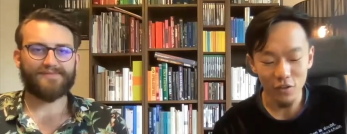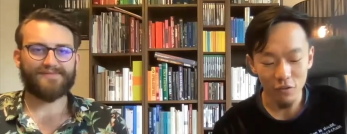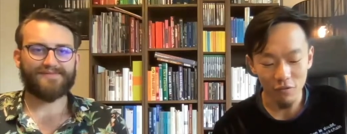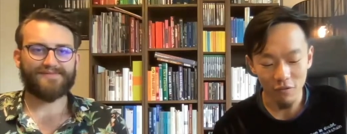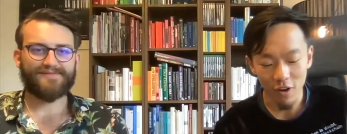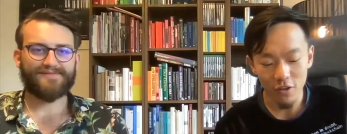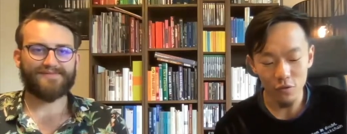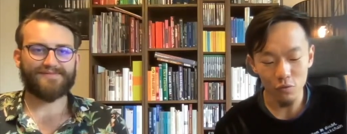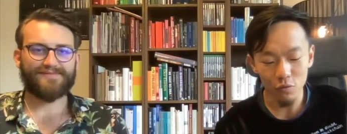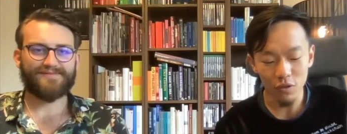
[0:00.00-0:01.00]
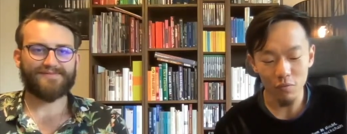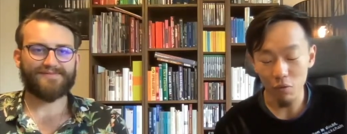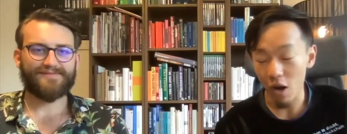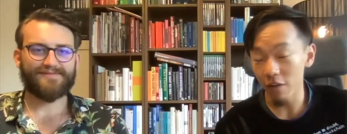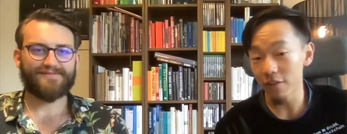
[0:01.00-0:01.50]
Speaker 1: dear friend, Julian
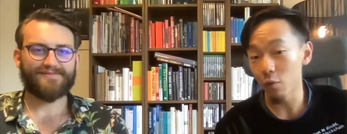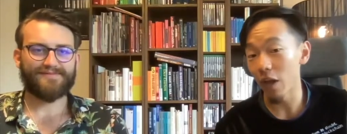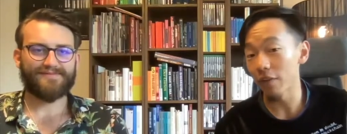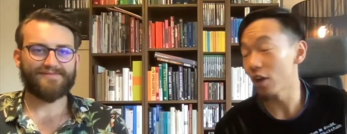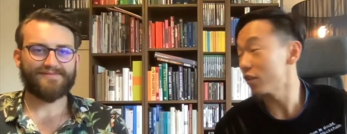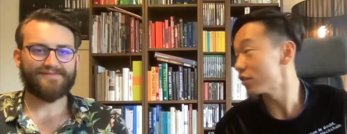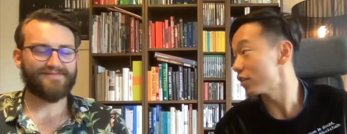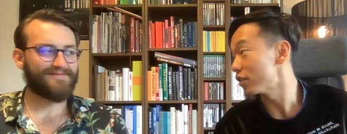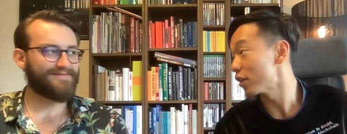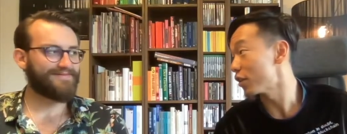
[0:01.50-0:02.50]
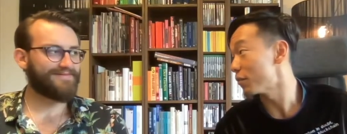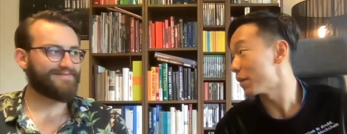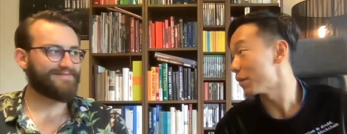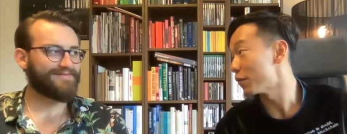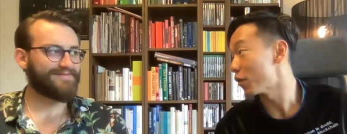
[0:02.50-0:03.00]
Proft, that we have not seen each other
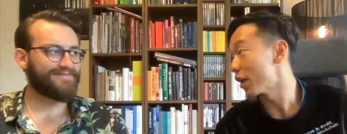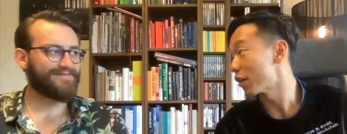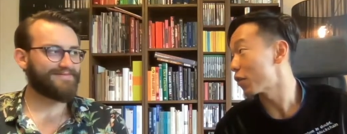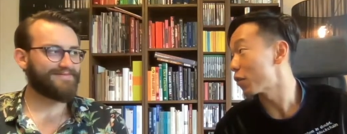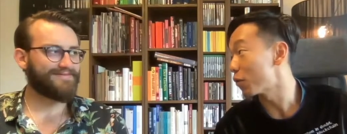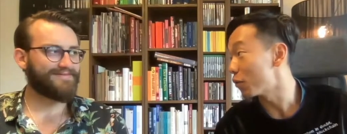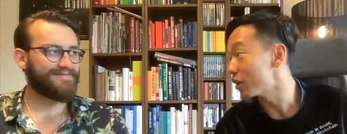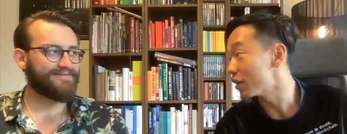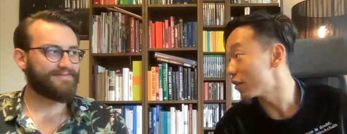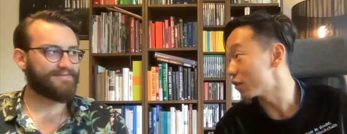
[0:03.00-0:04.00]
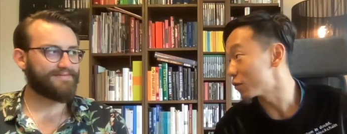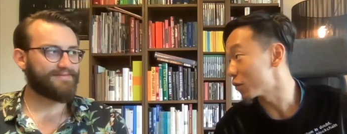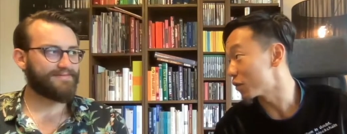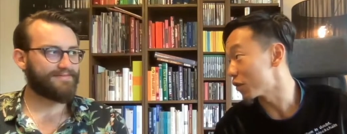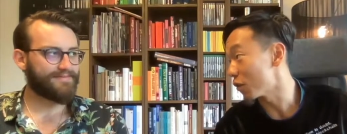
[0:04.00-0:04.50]
maybe for like three years or
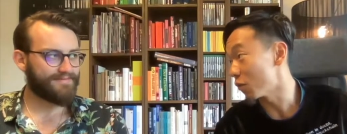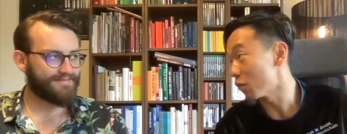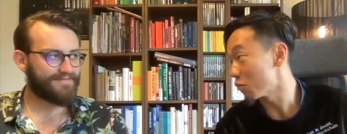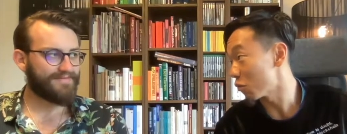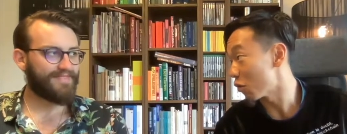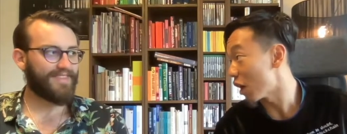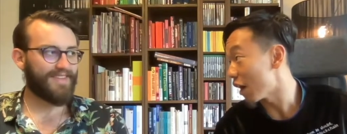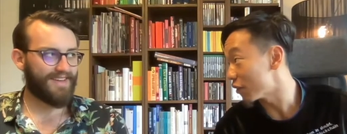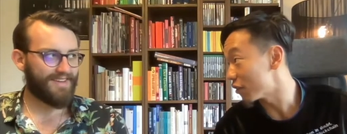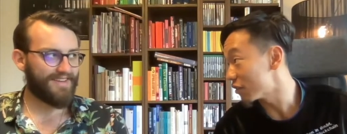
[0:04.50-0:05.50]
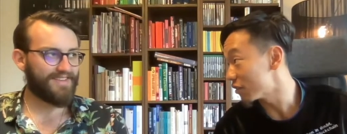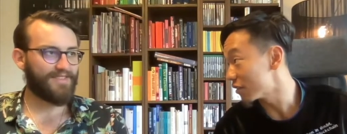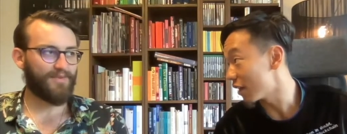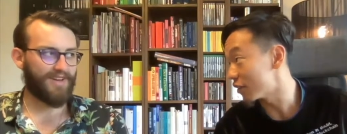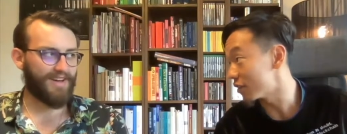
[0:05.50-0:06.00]
so. Three and a half years?
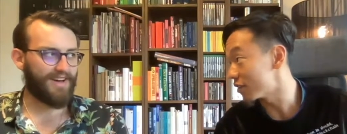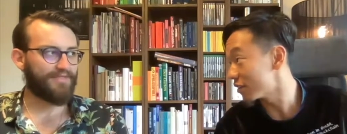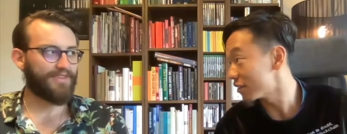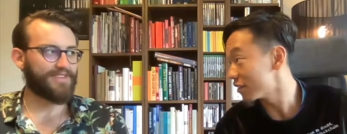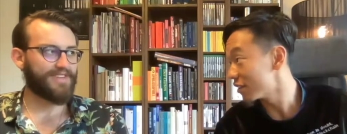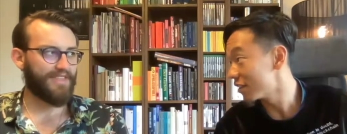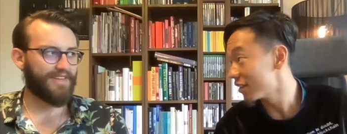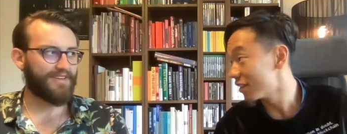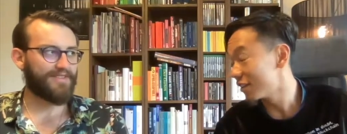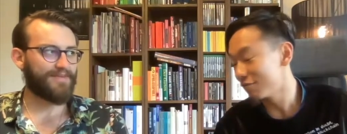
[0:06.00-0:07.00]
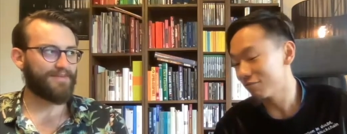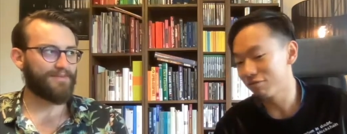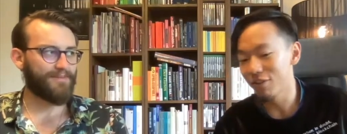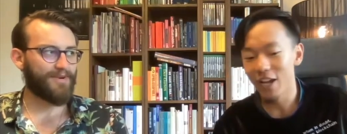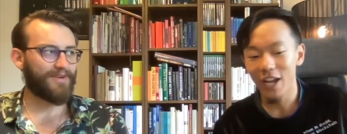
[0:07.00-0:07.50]
Speaker 2: Three and a half years, I
Speaker 1: think.
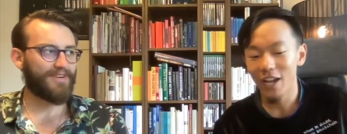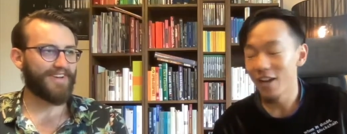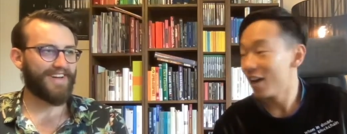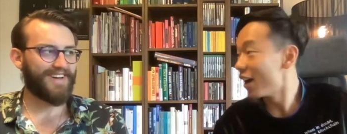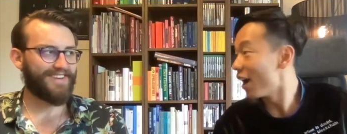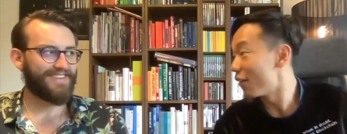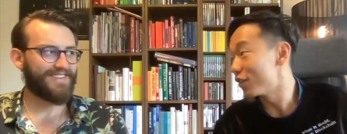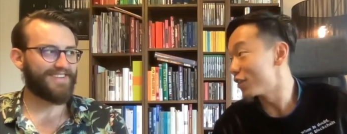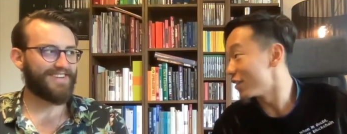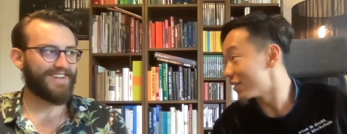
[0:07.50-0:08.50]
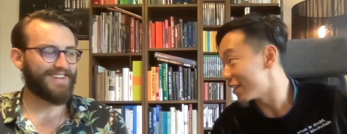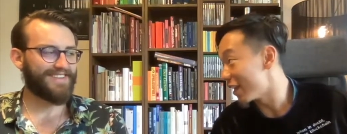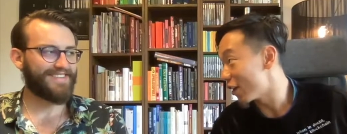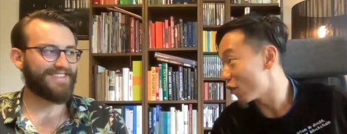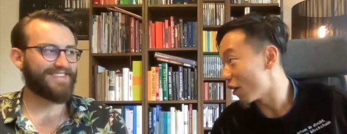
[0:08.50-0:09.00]
More, yeah. Ever since San
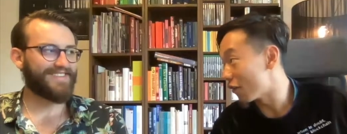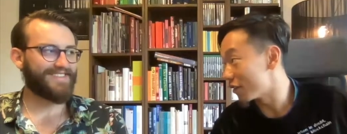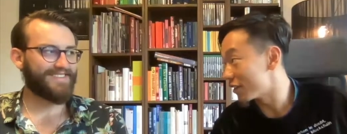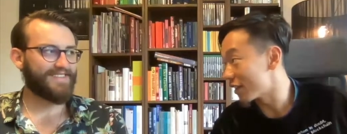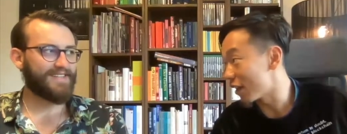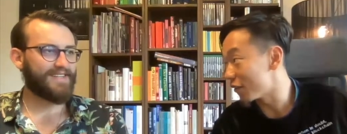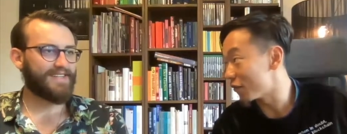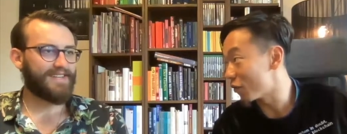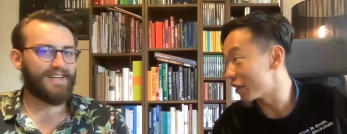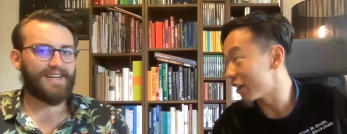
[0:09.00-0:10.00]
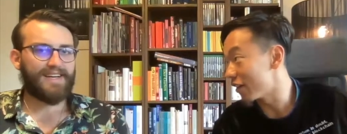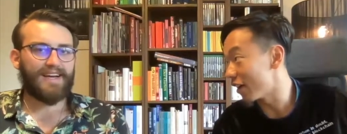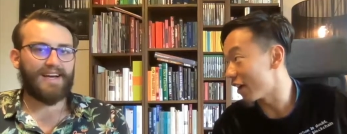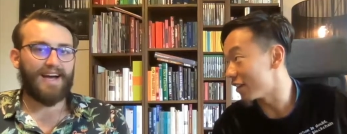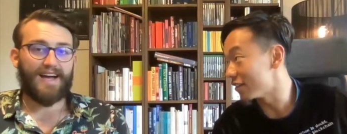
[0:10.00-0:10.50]
Diego, ever since California.
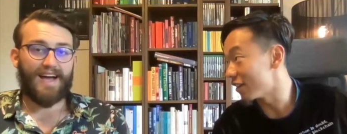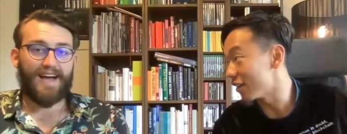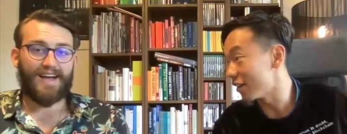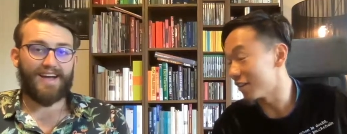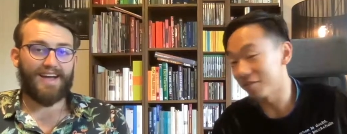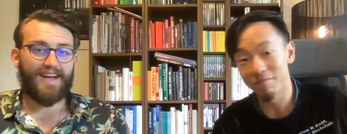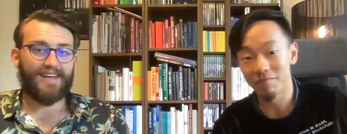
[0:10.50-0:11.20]
And uh,